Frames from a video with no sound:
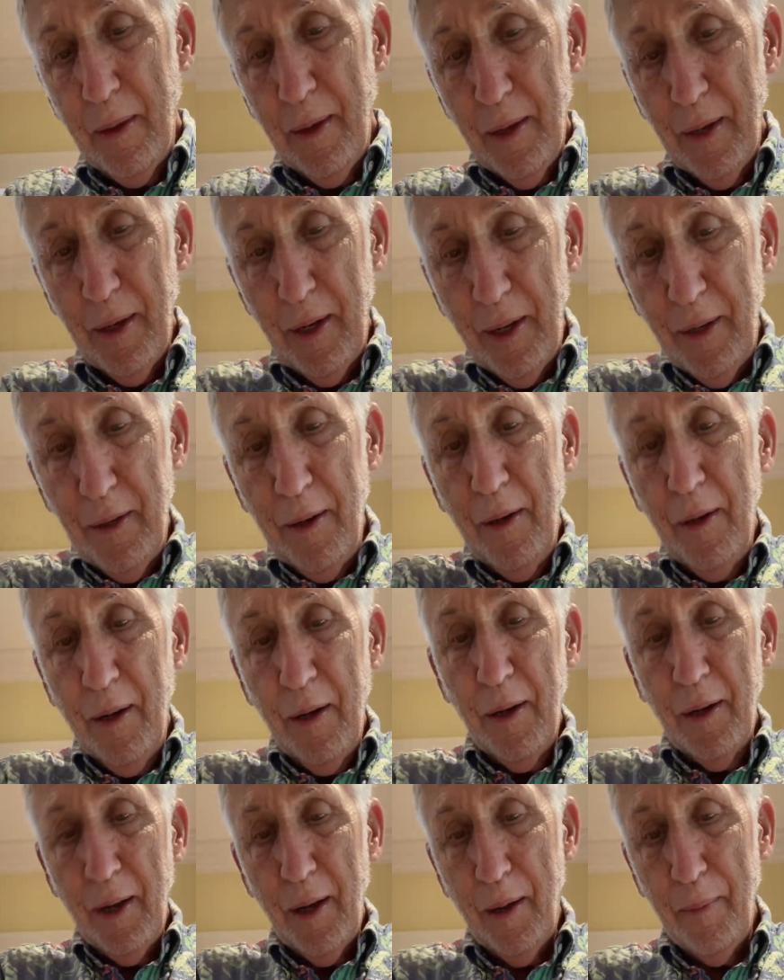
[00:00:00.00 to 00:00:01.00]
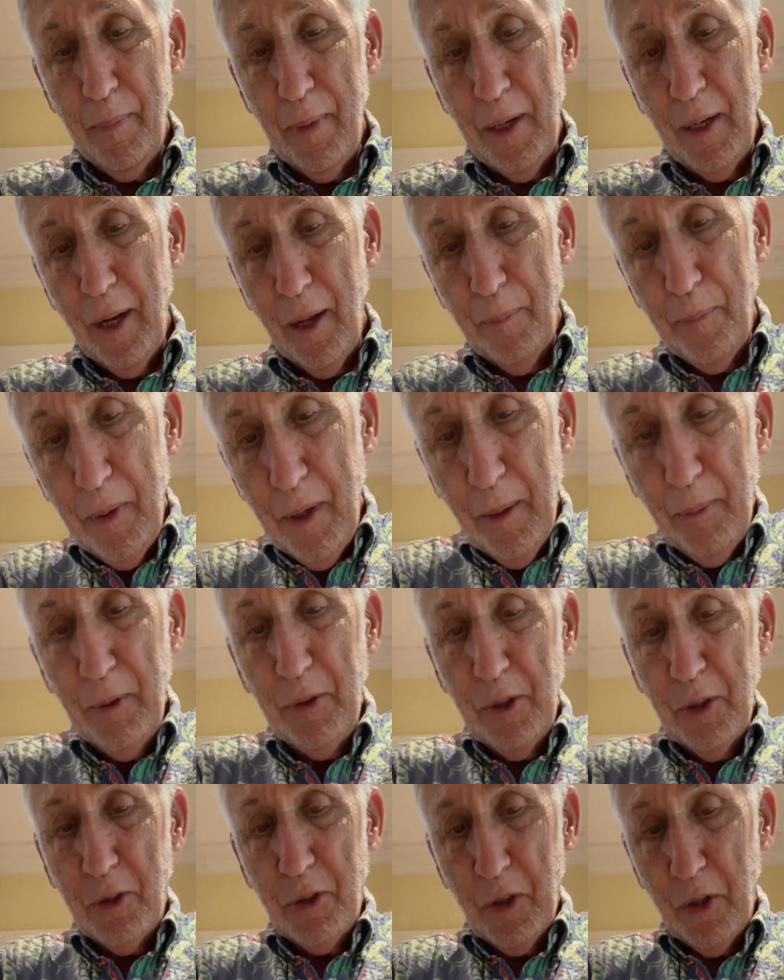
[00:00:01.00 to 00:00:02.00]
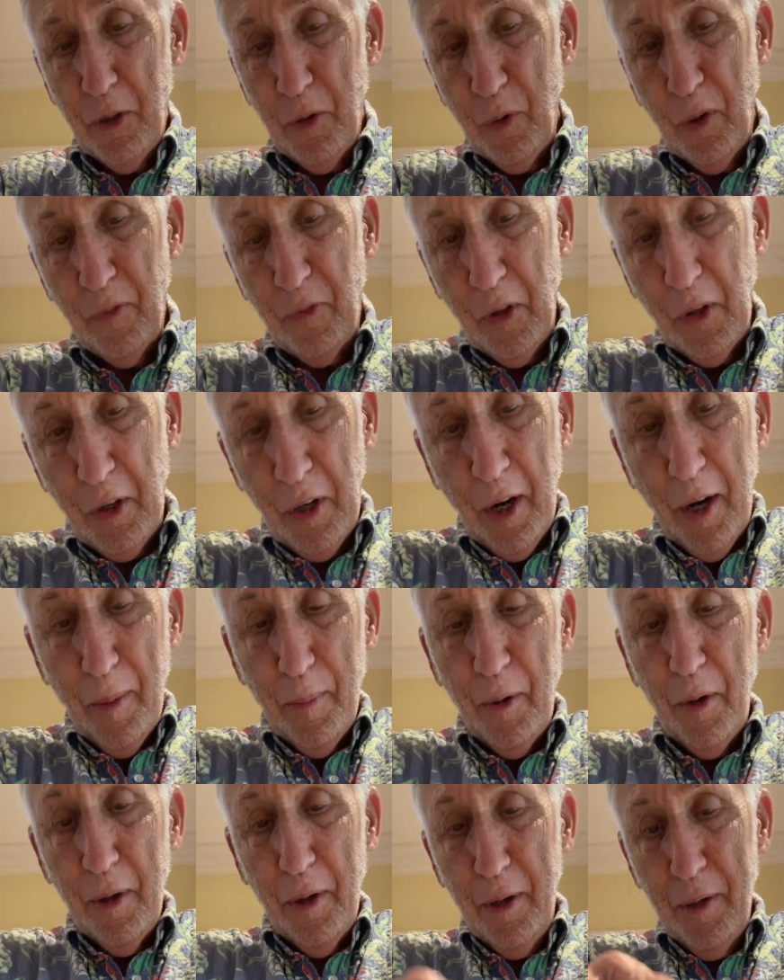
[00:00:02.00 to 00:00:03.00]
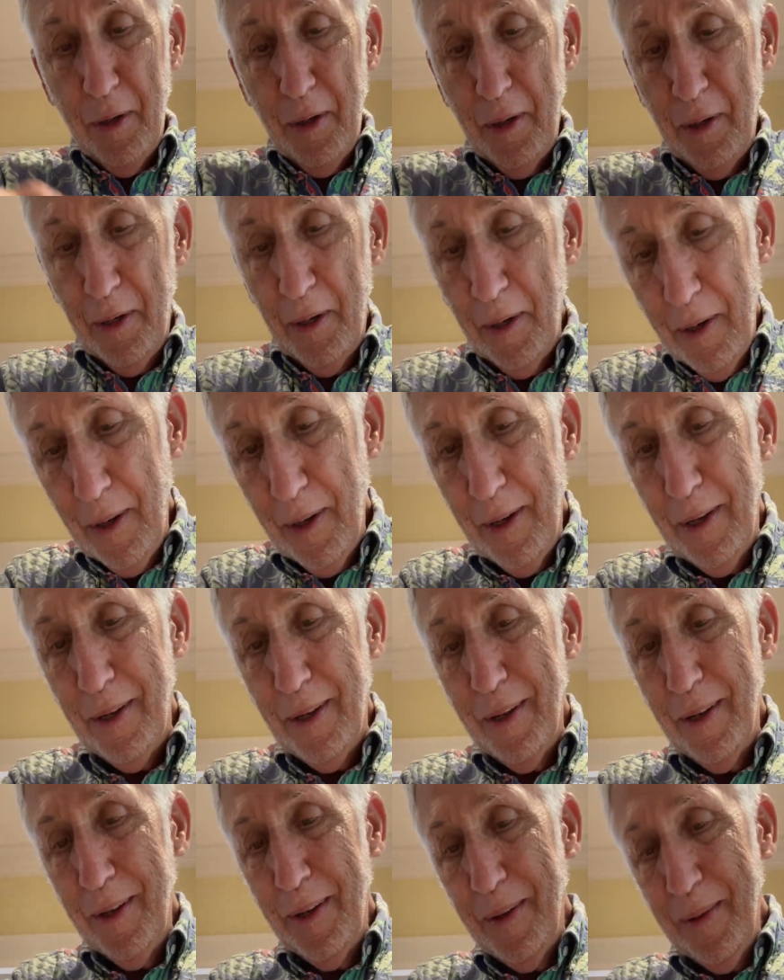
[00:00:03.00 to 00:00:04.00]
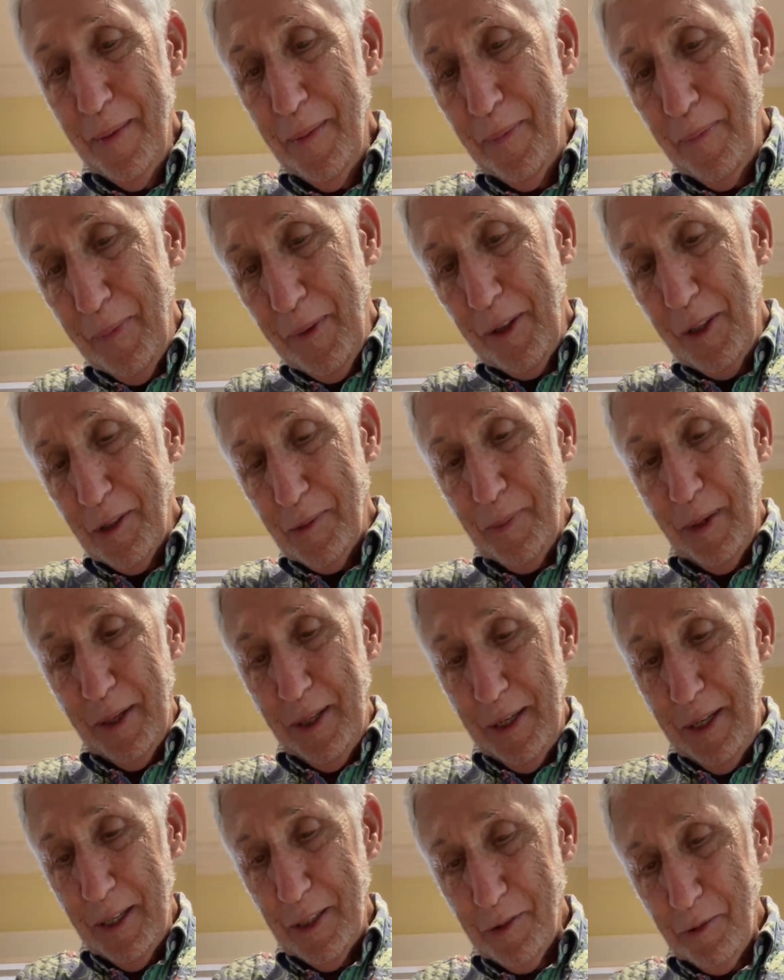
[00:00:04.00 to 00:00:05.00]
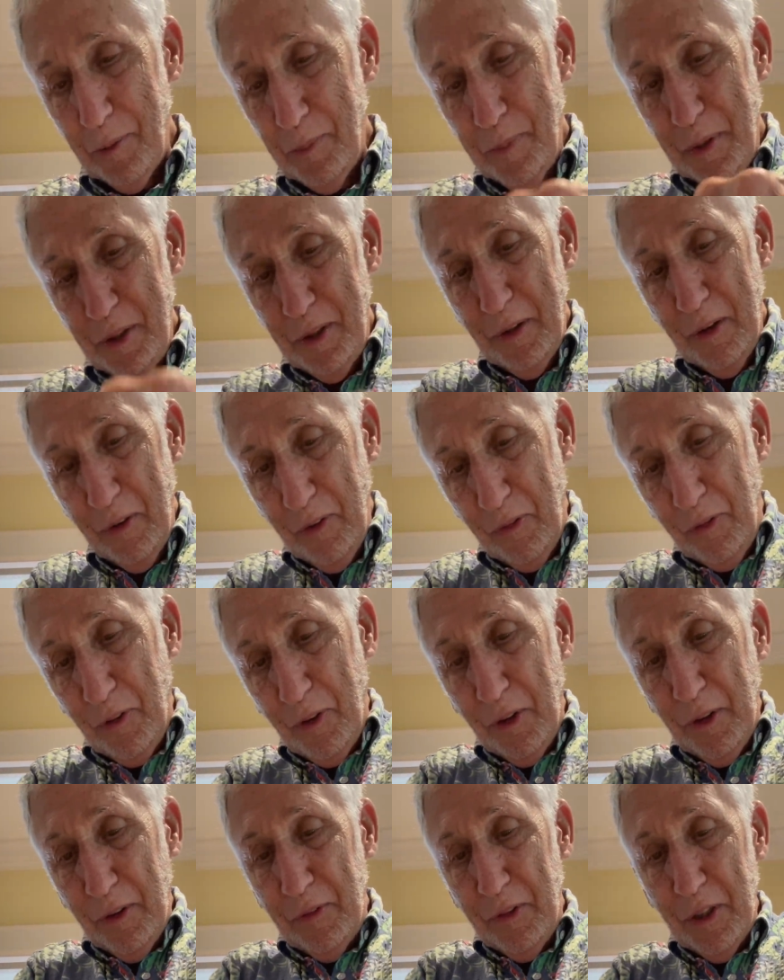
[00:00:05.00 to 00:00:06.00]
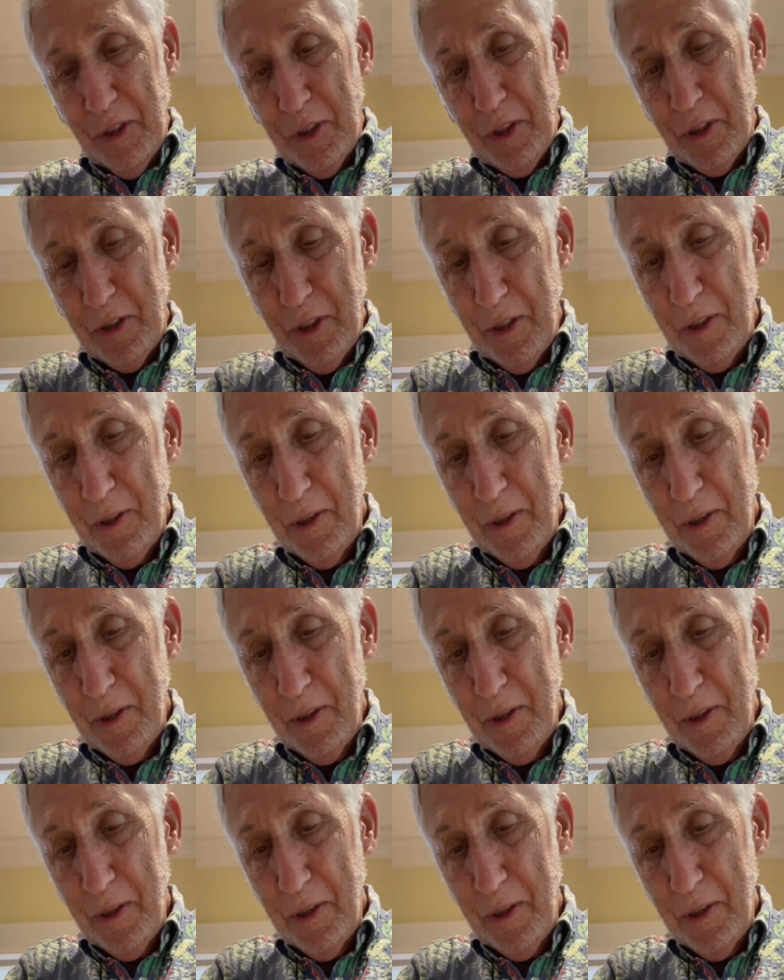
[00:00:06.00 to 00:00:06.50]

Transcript: And I may not be able to turn off the camera because my hands will be full of this.